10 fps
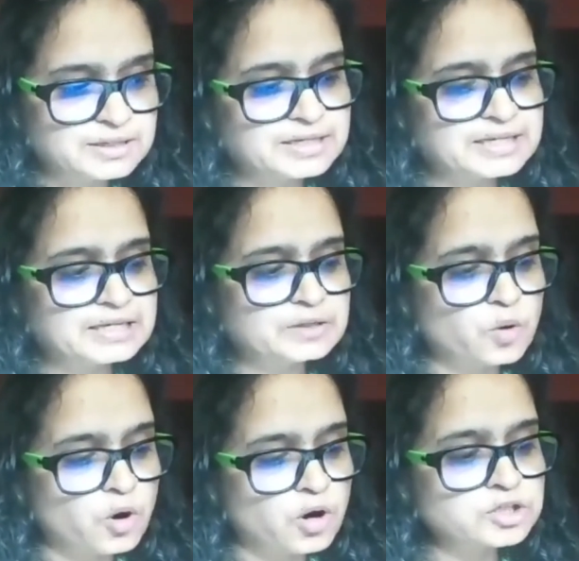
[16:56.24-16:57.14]
in
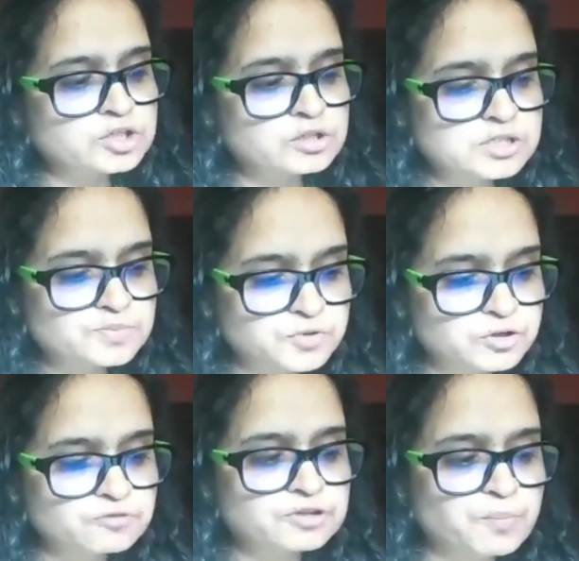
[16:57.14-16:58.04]
order to
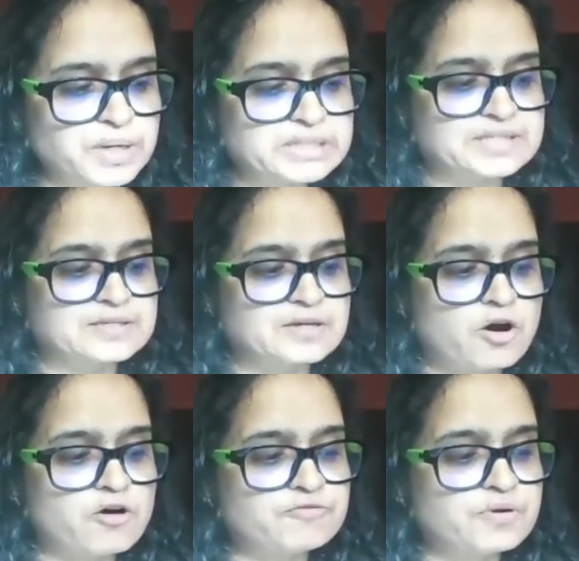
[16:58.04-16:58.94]
disprove the myths
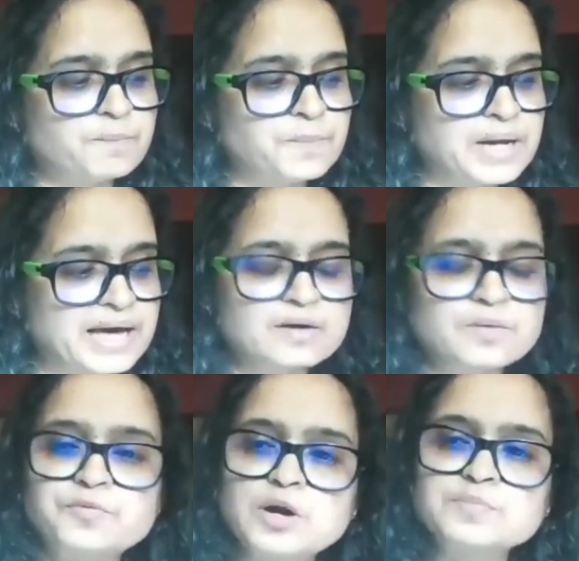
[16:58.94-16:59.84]
of Black
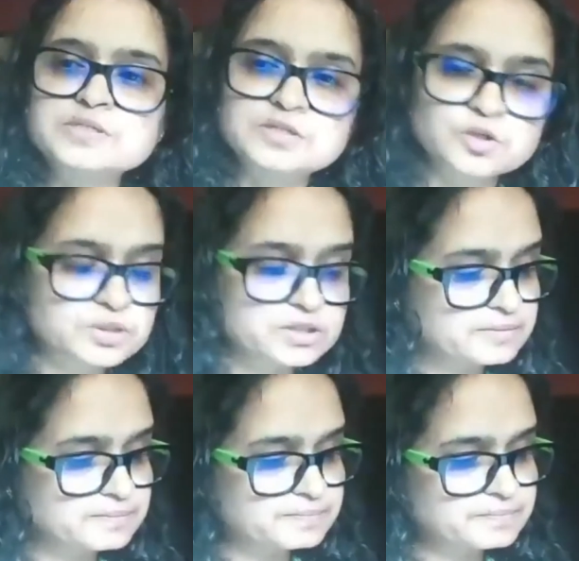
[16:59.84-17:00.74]
promiscuity,
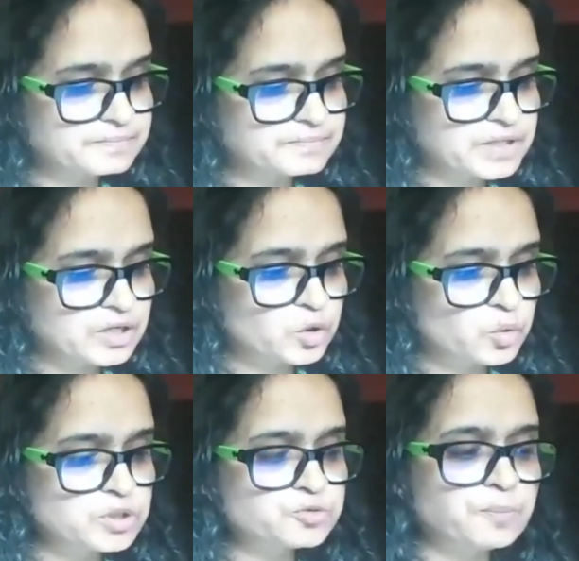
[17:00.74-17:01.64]

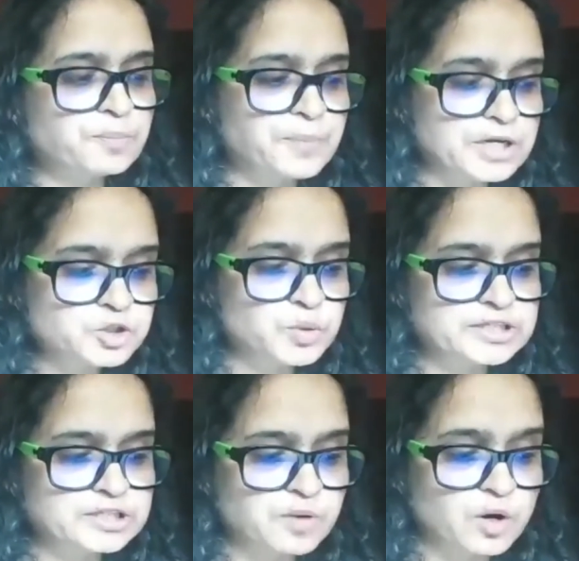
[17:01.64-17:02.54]
which were
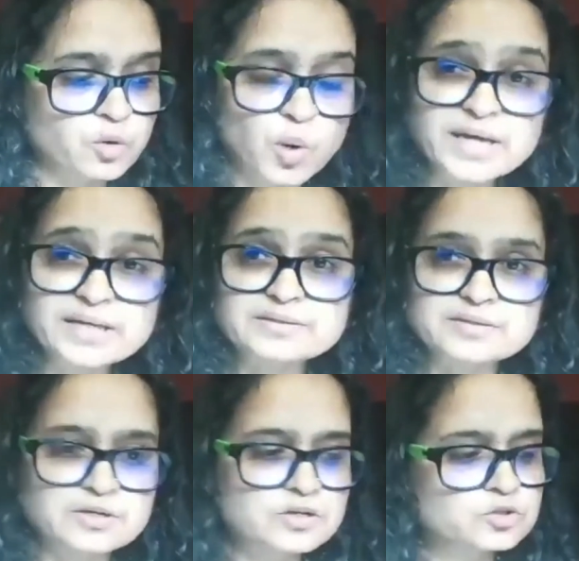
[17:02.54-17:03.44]
perpetuated by whites to